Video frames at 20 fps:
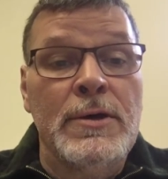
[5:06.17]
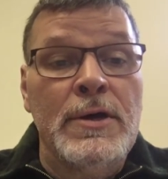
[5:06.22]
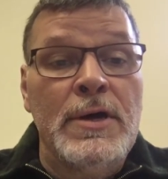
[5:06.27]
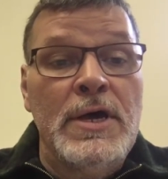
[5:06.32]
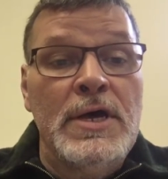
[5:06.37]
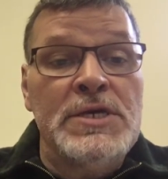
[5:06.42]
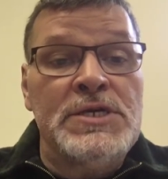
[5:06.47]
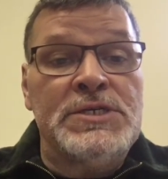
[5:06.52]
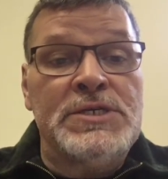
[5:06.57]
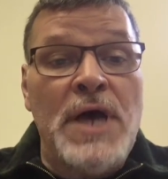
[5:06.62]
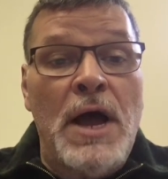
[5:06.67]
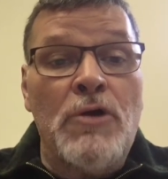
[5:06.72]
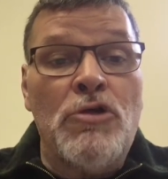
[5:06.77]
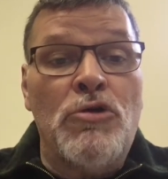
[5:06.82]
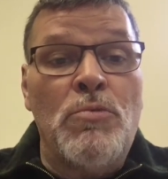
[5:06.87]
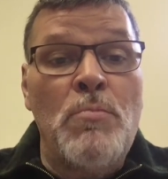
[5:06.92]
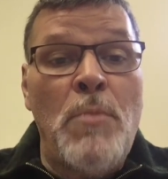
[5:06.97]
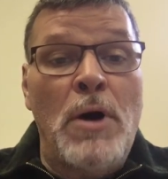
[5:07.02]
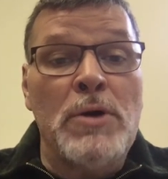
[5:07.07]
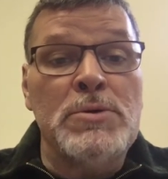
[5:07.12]

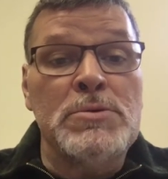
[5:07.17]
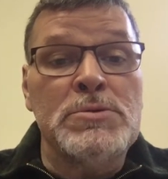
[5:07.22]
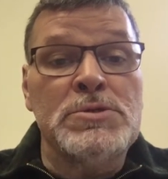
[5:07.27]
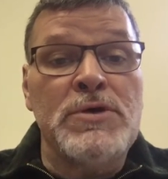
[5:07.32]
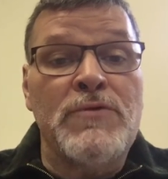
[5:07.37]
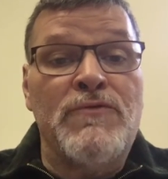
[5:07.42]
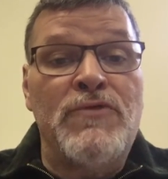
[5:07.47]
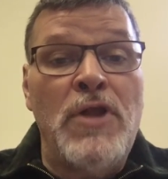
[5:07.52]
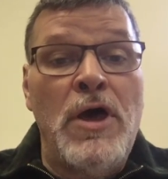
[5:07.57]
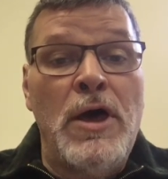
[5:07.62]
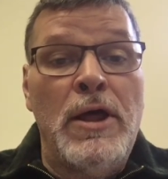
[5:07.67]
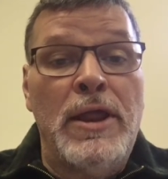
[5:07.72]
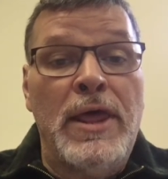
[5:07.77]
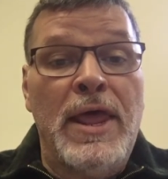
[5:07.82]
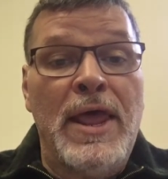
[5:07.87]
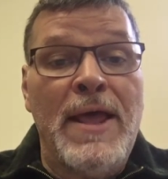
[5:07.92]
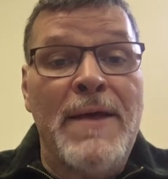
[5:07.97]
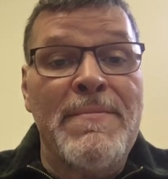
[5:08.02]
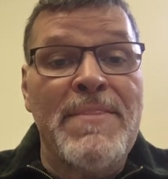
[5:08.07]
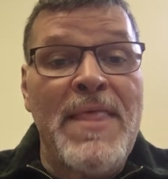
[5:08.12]
Such models of
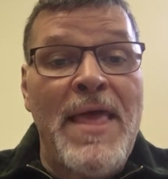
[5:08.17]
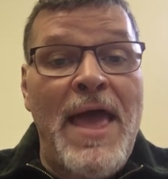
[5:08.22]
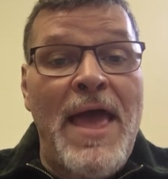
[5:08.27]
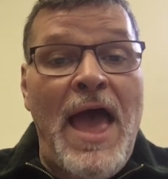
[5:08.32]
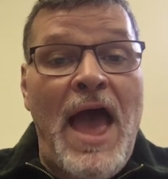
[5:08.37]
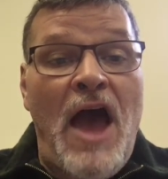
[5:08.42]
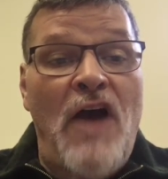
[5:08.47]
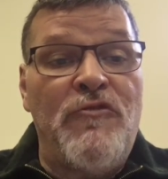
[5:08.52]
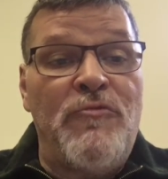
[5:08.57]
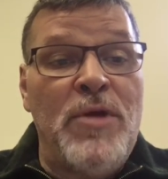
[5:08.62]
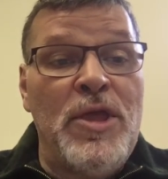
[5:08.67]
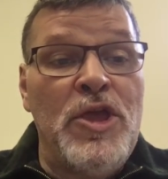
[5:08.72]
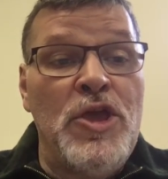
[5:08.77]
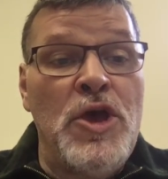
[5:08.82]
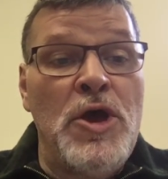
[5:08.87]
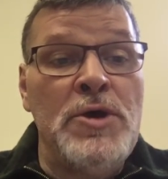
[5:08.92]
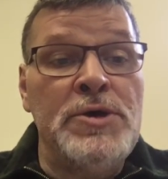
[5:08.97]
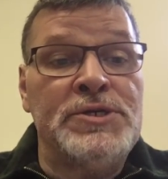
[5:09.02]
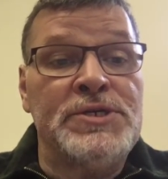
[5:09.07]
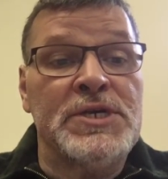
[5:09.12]
learning have been
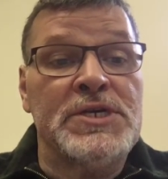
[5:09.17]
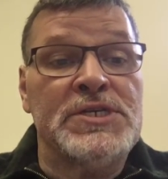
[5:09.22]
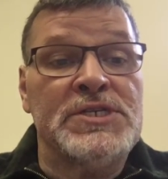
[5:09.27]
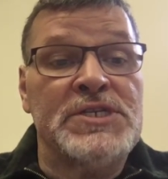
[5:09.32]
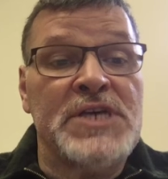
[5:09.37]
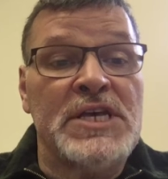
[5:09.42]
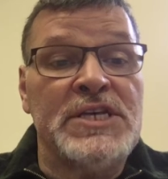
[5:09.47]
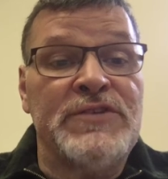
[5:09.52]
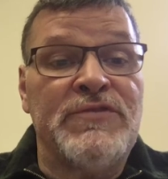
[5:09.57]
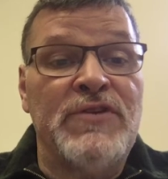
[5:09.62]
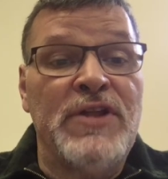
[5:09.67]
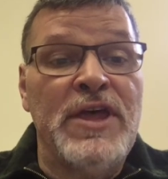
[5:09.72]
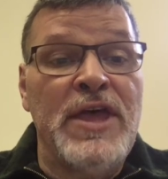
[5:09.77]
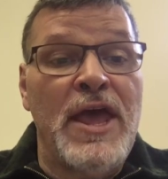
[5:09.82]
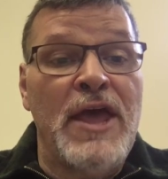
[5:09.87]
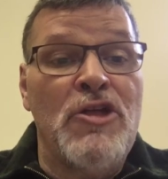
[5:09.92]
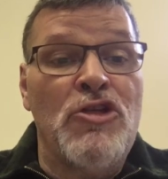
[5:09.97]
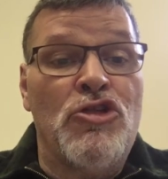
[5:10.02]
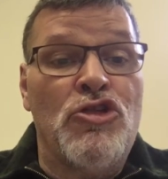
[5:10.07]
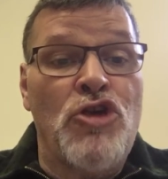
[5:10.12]
used
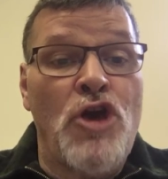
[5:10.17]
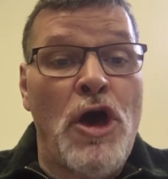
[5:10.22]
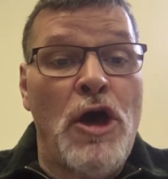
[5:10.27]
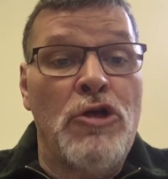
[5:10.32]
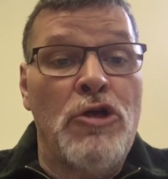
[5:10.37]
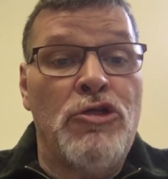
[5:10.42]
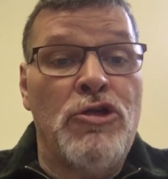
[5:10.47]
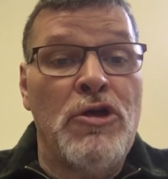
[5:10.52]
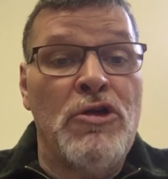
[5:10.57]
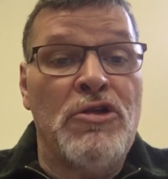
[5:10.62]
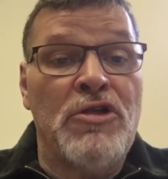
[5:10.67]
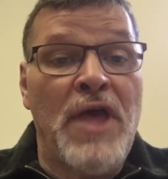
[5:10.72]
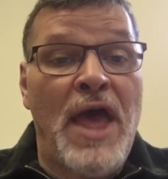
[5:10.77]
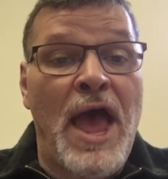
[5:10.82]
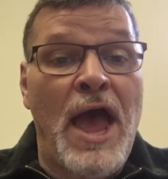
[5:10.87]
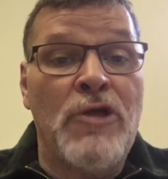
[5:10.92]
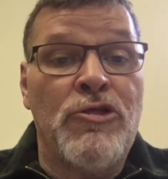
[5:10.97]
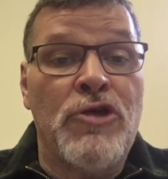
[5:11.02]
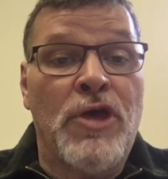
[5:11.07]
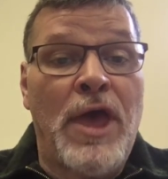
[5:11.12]
successfully in churches,
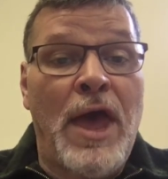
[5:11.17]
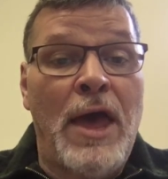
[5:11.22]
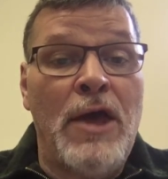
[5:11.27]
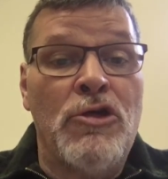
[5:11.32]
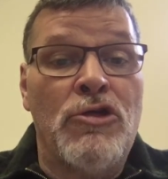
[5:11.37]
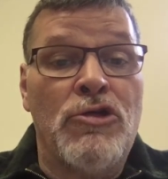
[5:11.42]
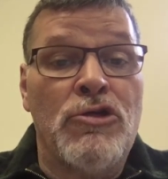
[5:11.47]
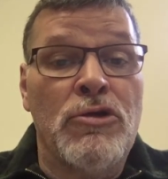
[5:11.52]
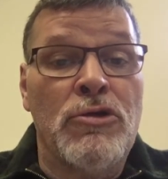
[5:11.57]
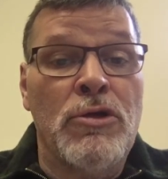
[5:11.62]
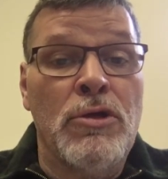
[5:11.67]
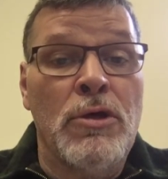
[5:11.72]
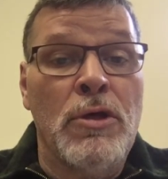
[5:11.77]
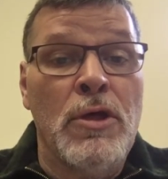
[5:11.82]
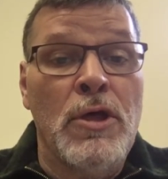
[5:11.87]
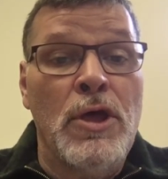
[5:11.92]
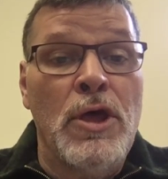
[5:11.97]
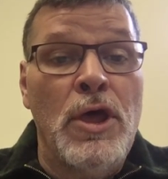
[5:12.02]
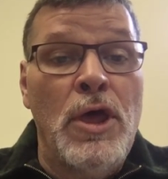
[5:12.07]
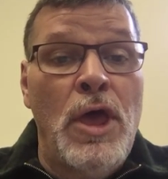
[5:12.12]
education,
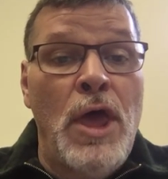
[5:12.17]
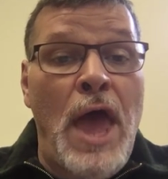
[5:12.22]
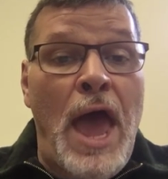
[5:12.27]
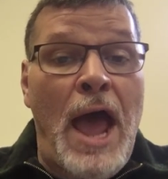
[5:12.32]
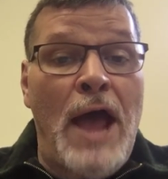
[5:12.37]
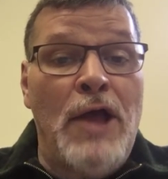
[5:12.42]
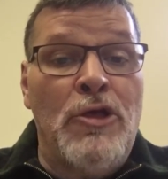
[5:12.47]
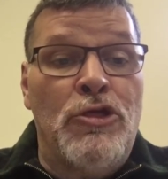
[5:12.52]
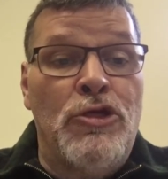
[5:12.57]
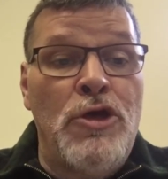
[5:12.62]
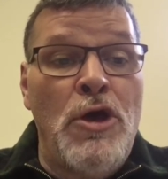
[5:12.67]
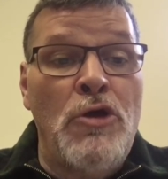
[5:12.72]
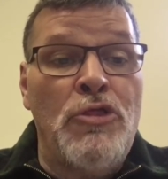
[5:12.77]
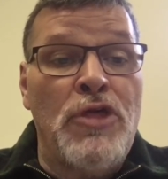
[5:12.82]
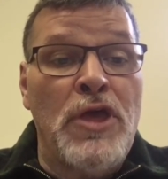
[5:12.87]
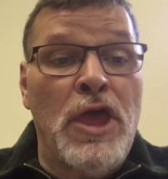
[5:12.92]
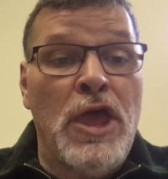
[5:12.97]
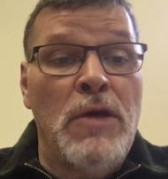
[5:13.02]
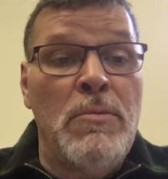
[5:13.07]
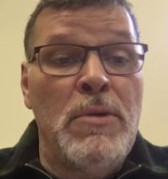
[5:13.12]
and youth
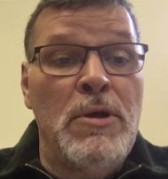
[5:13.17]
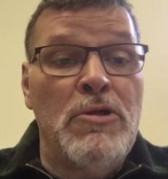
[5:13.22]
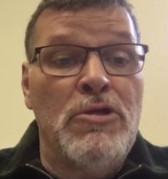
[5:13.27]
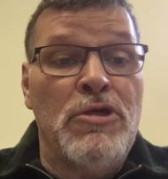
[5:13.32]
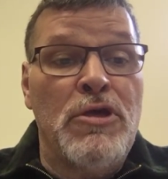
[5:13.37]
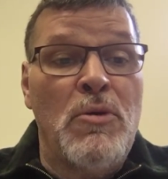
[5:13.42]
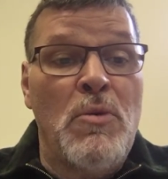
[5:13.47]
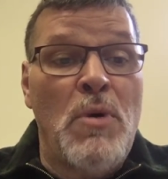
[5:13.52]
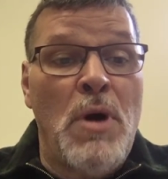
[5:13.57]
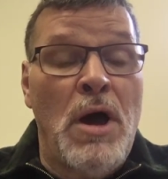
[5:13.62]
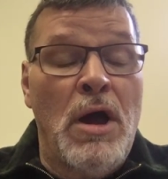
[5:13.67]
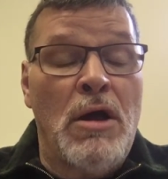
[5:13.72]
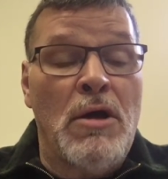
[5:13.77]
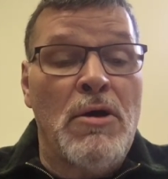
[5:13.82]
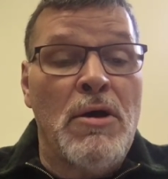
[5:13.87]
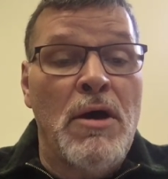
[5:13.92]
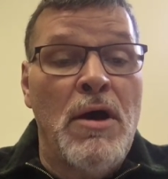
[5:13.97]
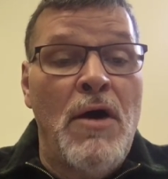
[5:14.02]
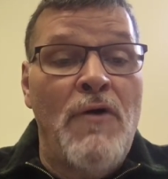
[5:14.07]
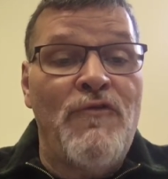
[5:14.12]
and community
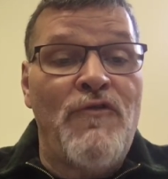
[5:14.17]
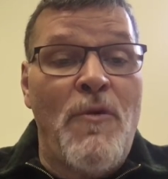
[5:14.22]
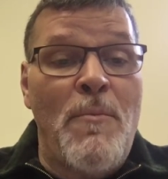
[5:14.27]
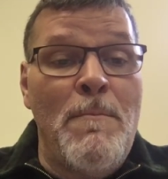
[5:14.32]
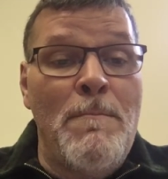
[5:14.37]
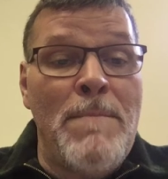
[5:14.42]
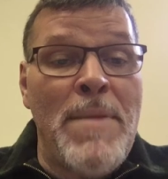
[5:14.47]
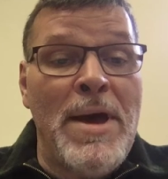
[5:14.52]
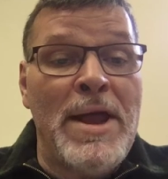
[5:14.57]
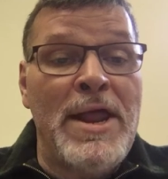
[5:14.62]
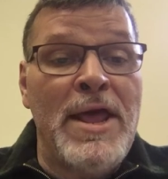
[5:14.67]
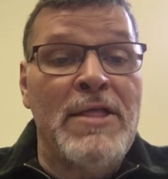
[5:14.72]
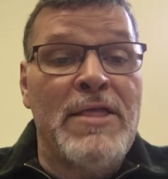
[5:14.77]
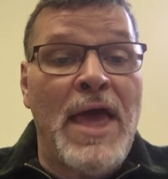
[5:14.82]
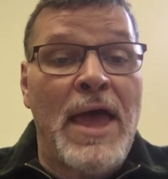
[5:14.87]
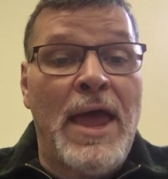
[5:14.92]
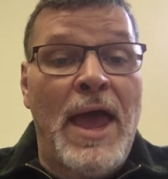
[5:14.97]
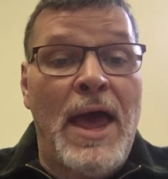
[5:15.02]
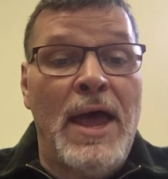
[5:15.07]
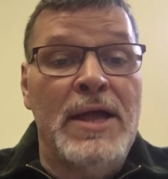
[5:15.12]
work for many
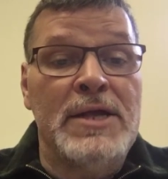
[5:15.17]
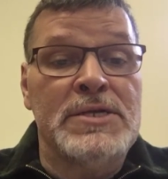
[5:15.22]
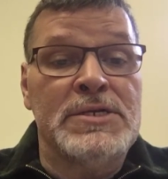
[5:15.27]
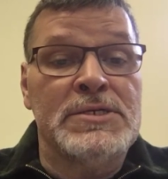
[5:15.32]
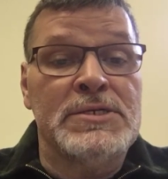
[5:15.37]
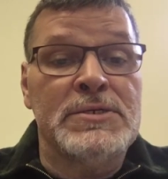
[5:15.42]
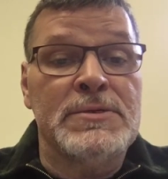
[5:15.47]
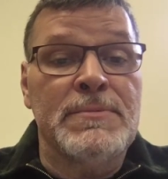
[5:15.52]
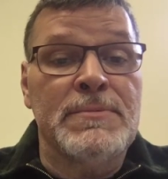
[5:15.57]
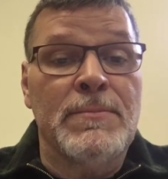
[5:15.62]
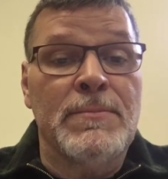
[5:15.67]
decades.